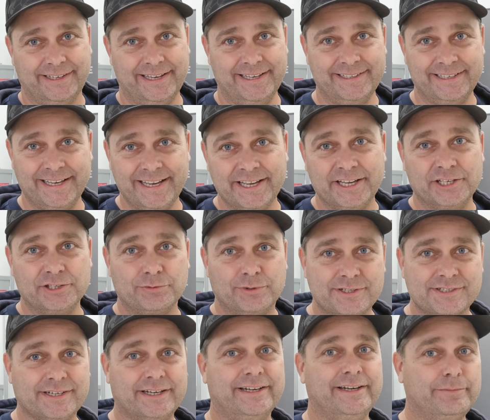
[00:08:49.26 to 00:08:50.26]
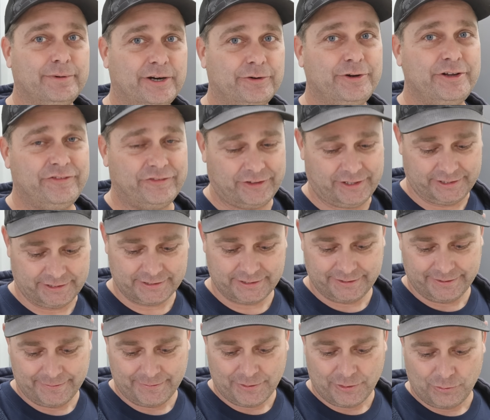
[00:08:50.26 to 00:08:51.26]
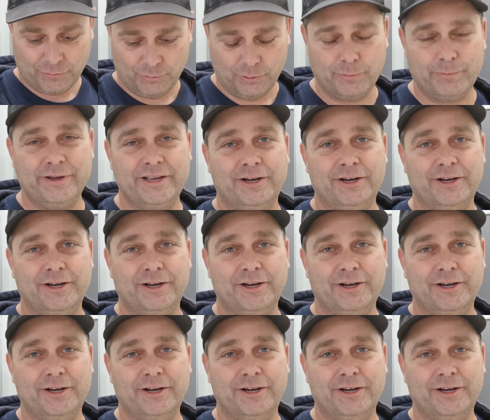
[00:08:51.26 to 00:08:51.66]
in the end, once I get my refund, will